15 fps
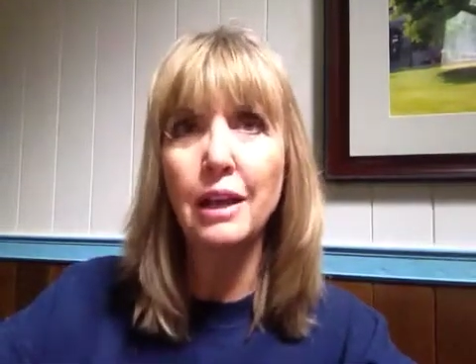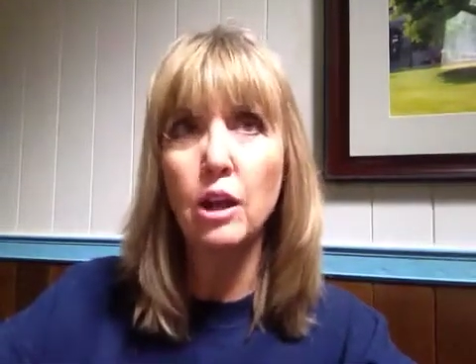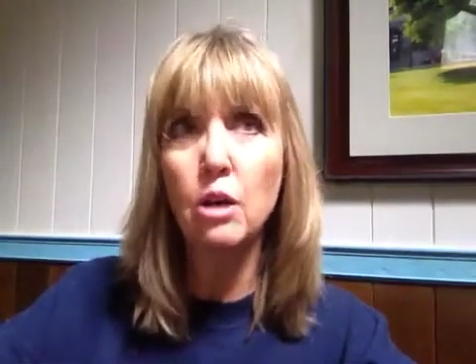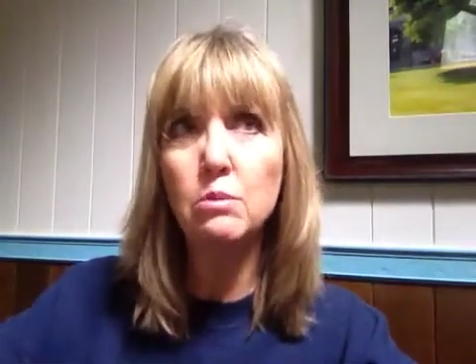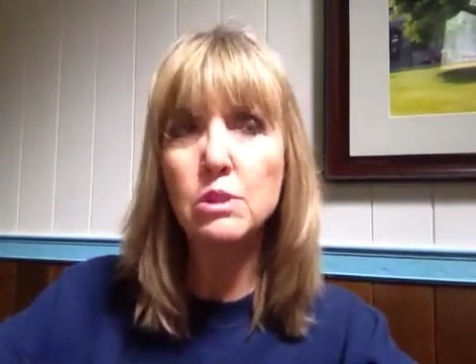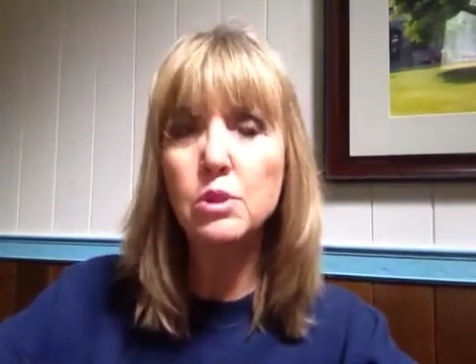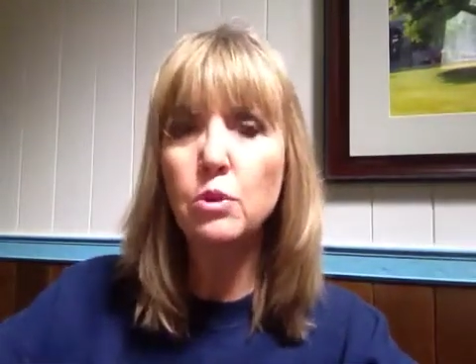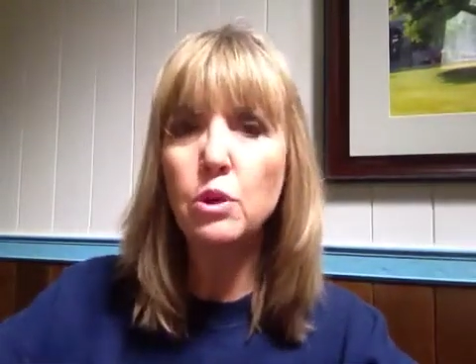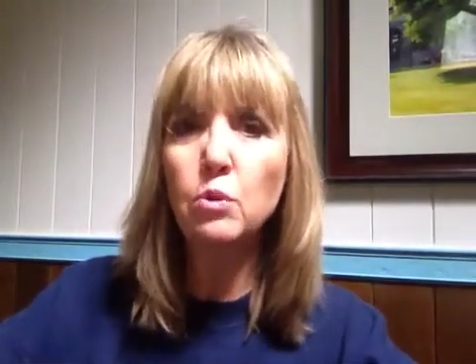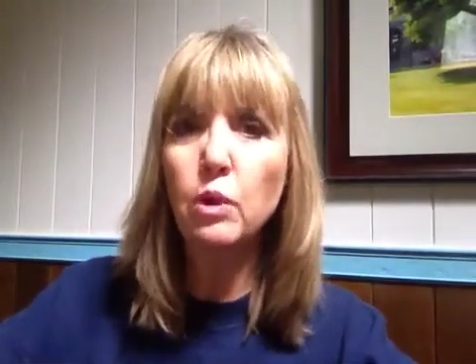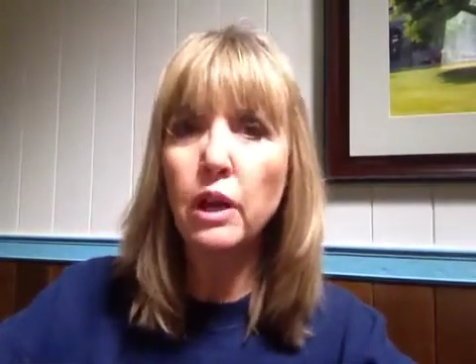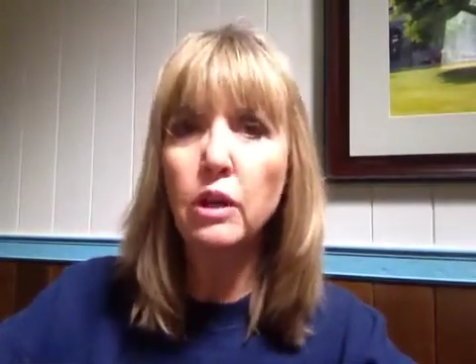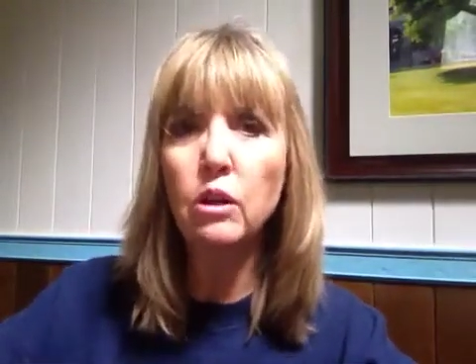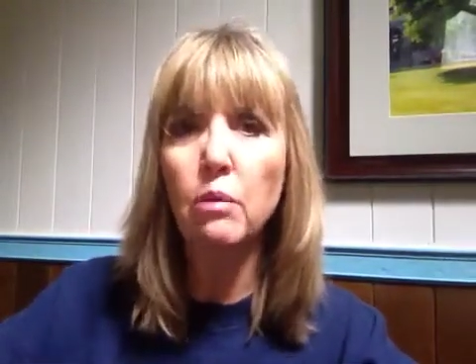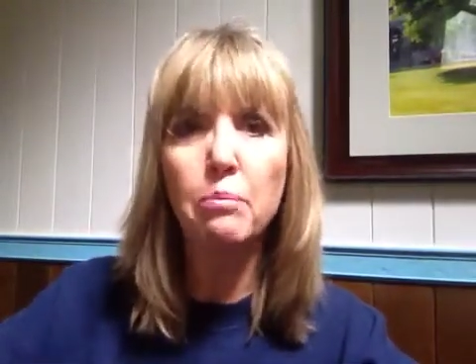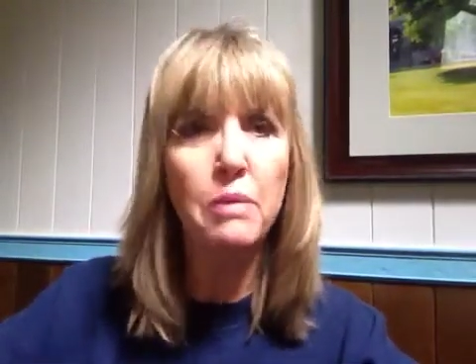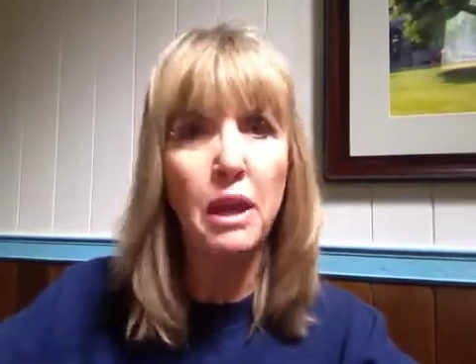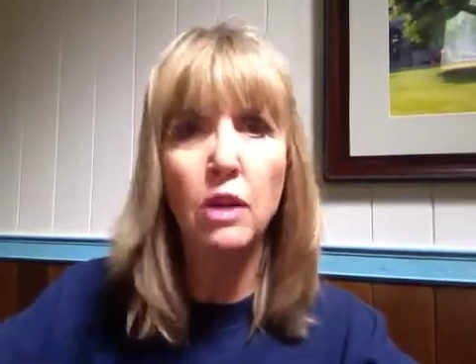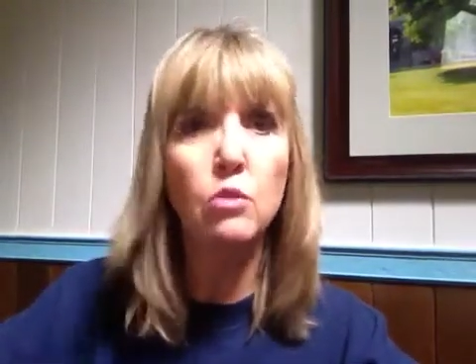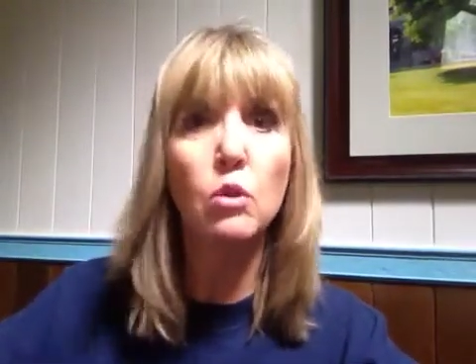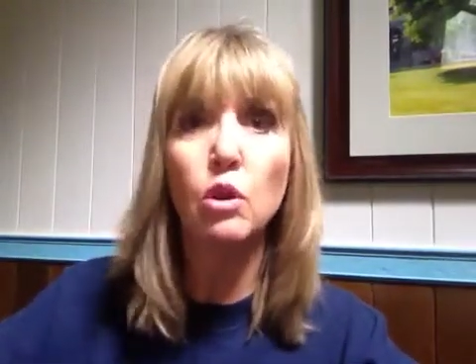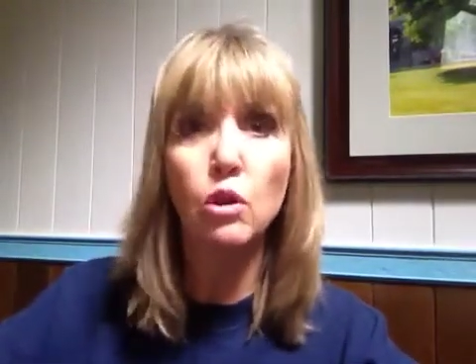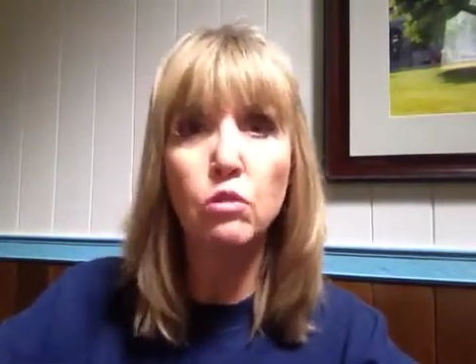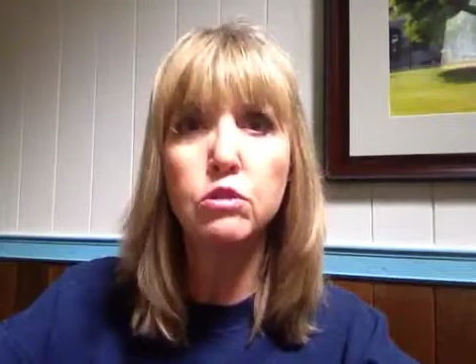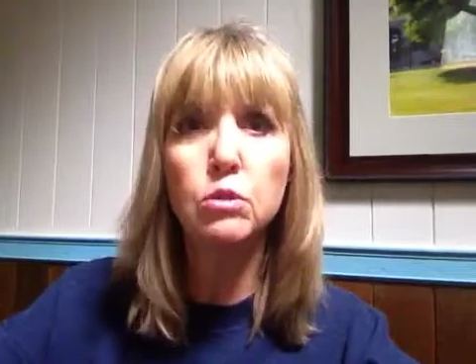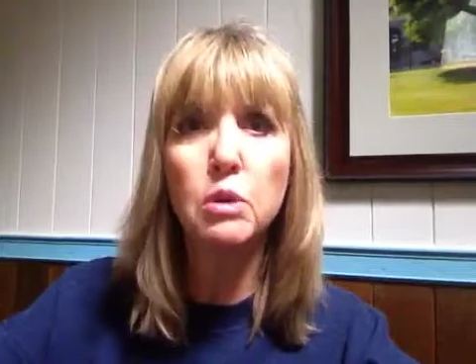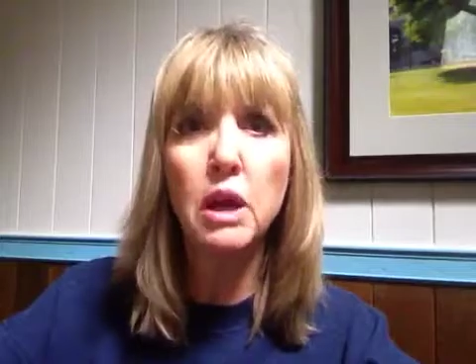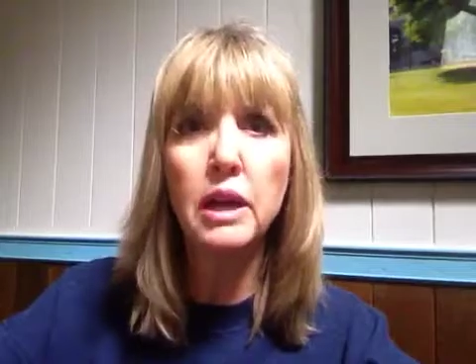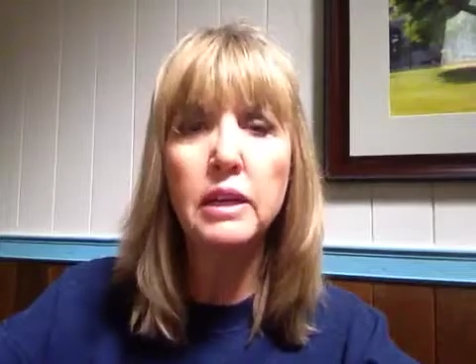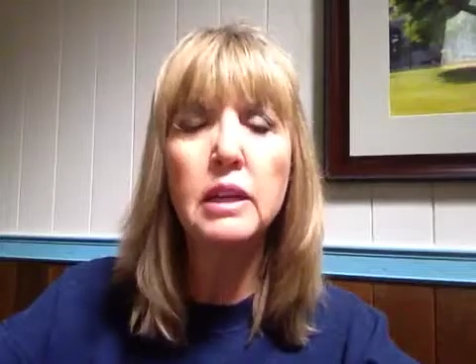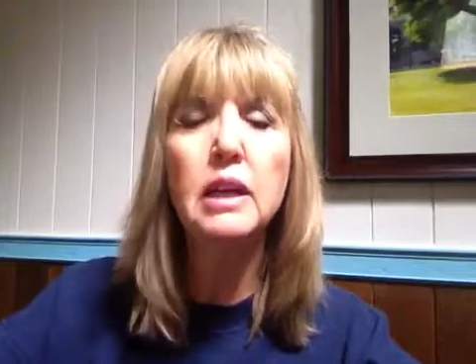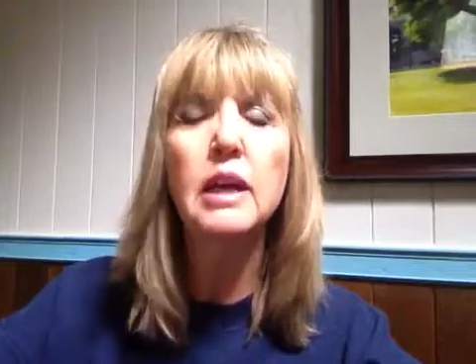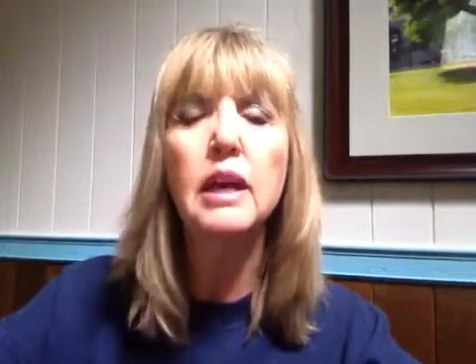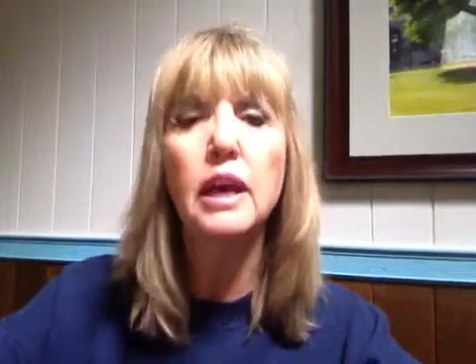almost go into what I call manual override